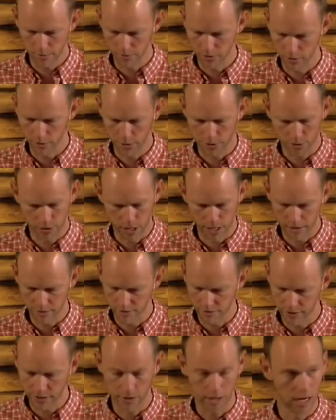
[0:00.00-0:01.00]
Some of you are trying to
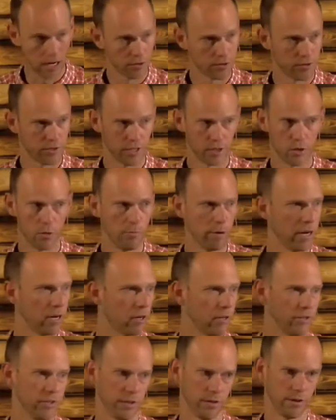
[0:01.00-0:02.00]
figure out single
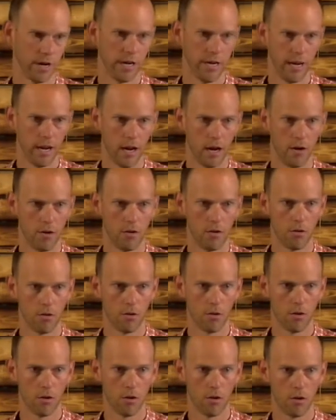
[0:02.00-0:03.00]
parenting right now
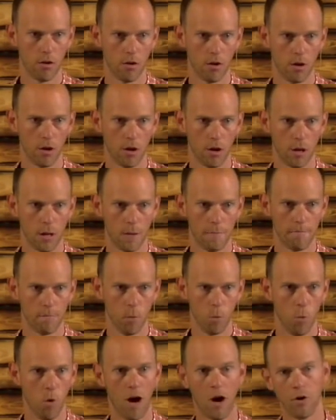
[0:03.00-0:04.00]

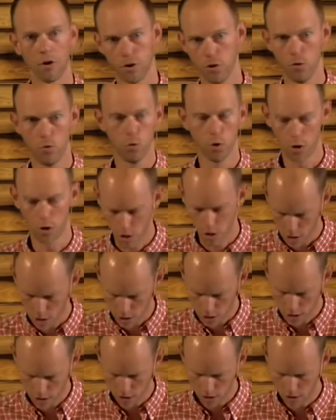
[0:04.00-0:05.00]
while you
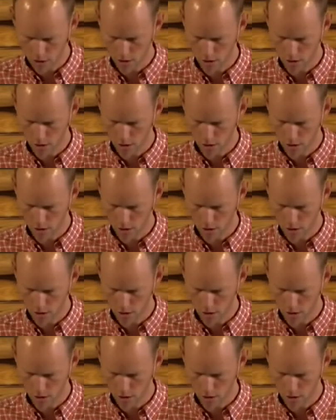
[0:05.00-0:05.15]
work